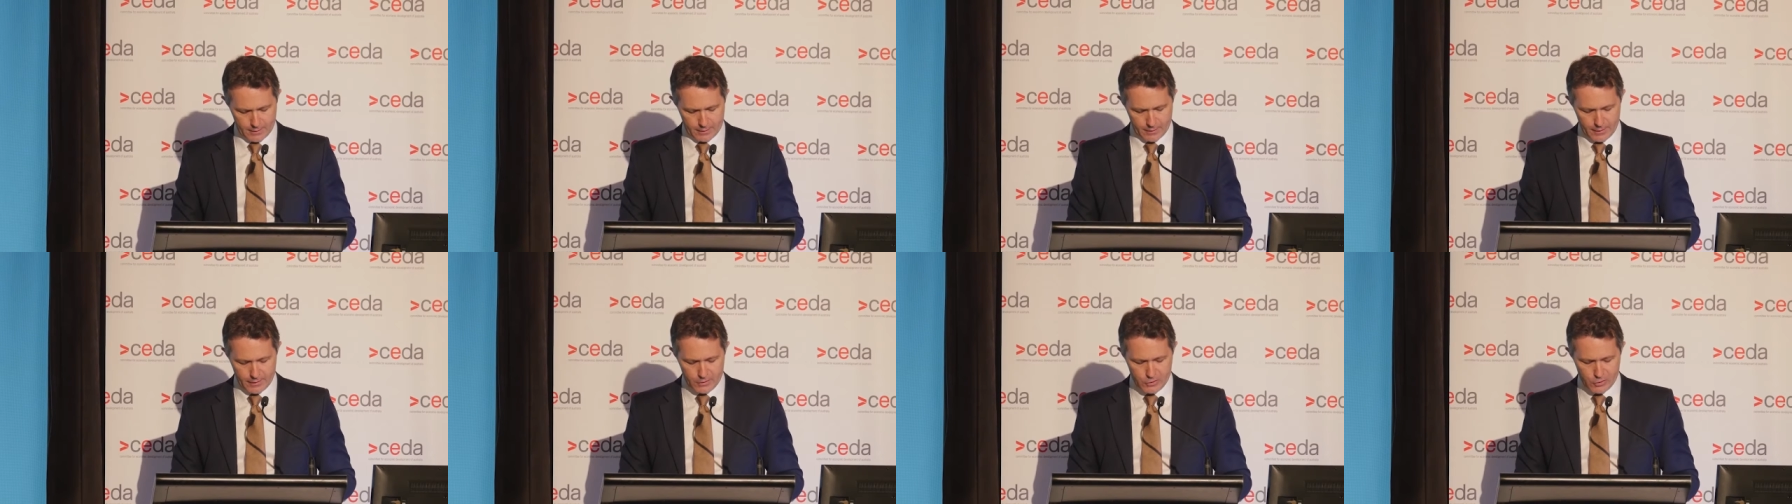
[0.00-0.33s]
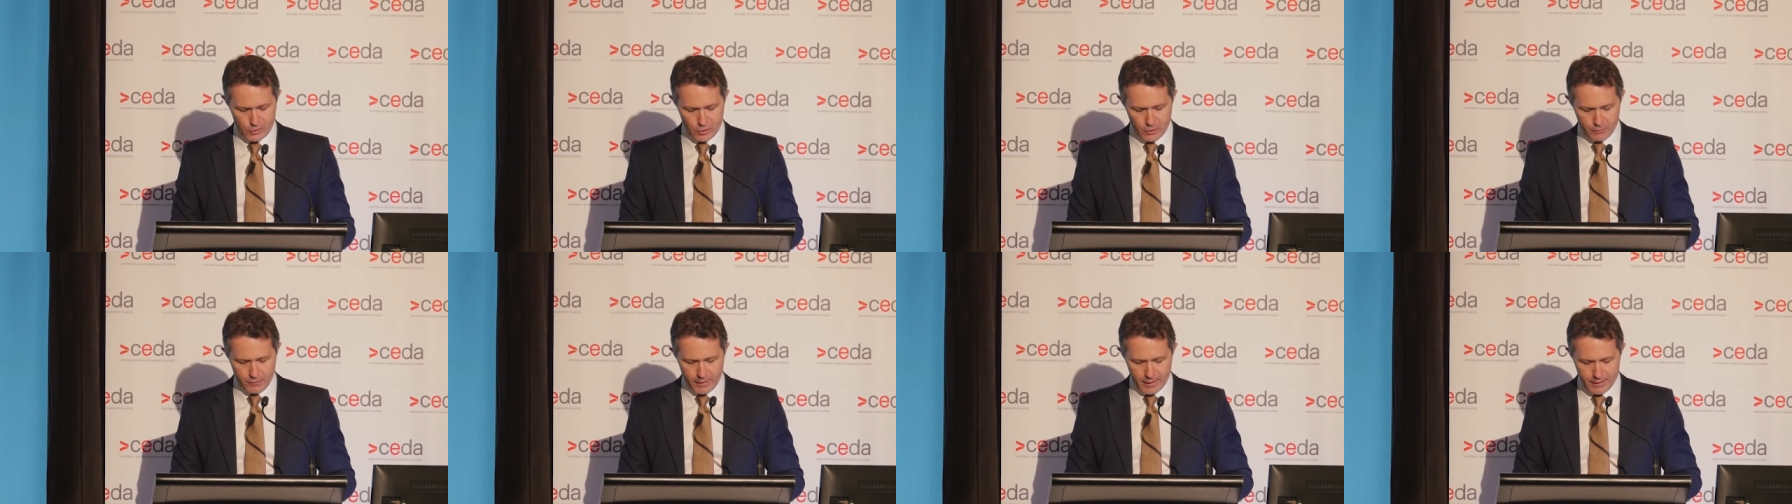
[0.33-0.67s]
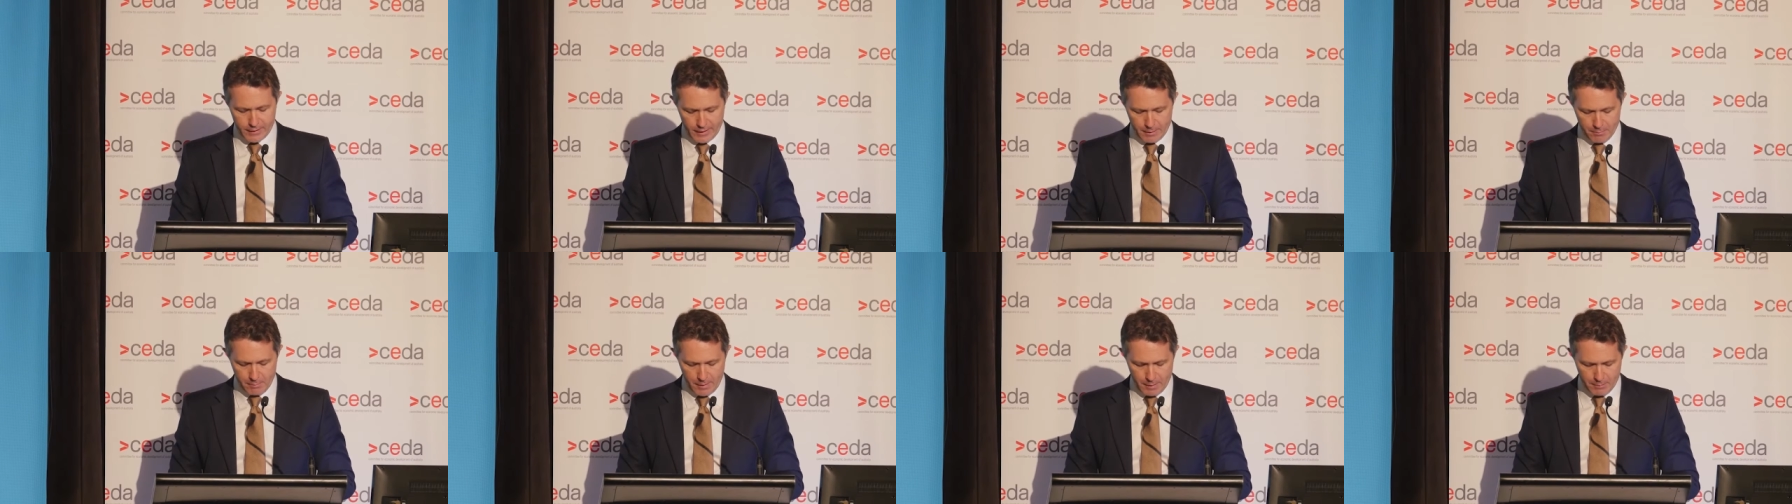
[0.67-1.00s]
They surveyed
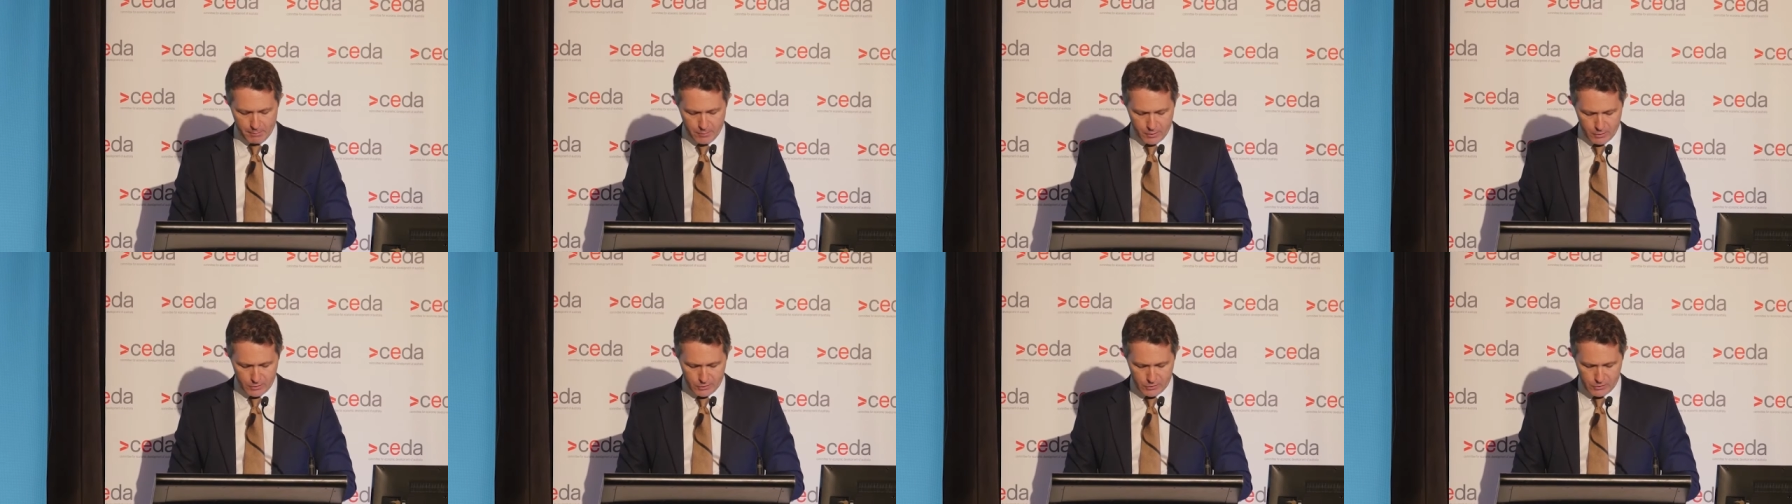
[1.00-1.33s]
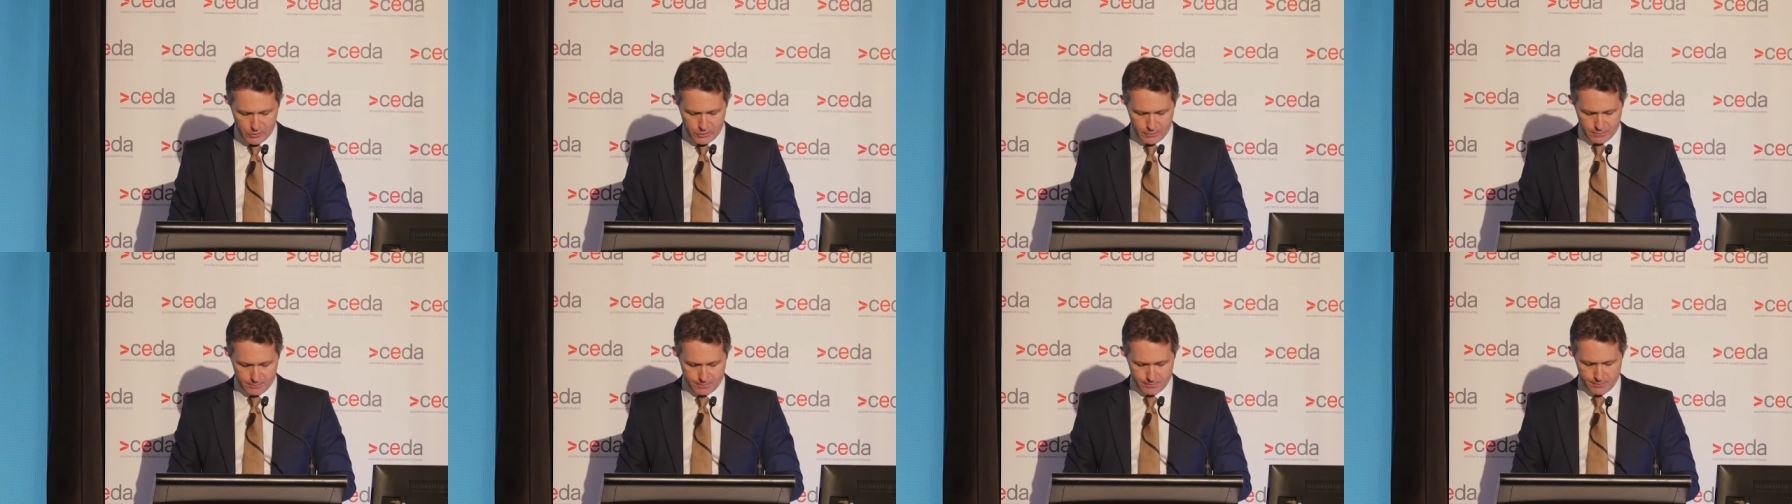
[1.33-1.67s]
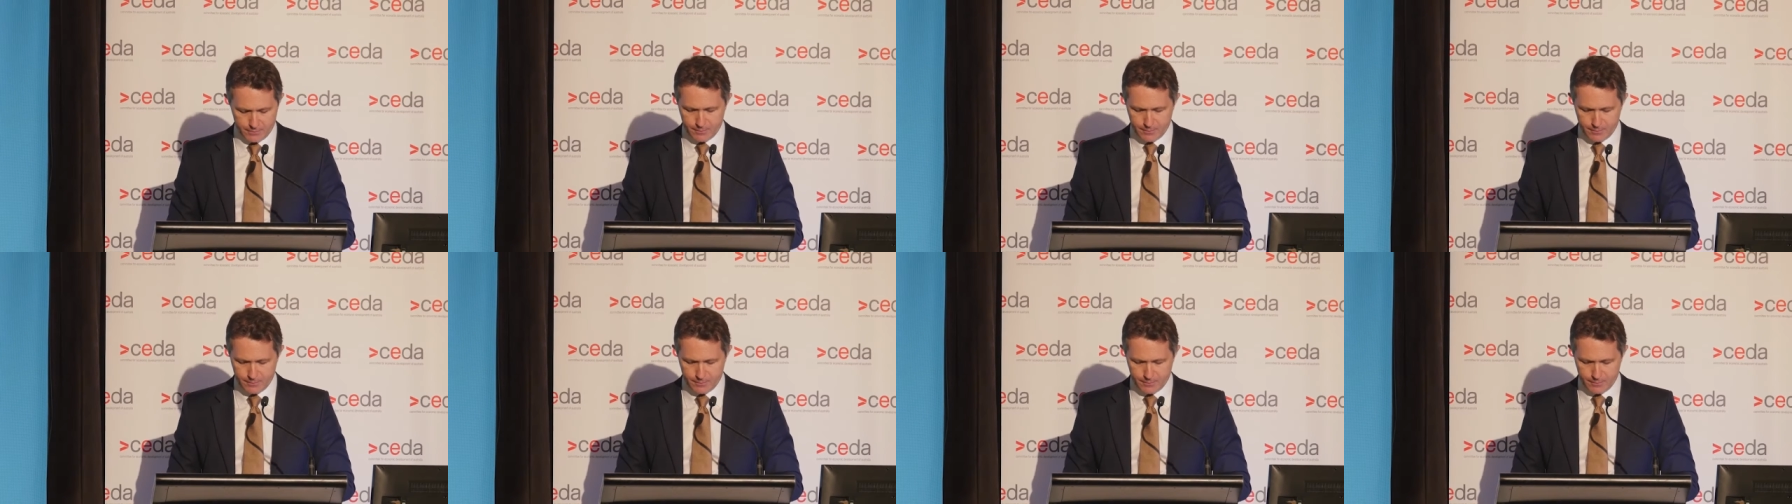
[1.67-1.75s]
their members,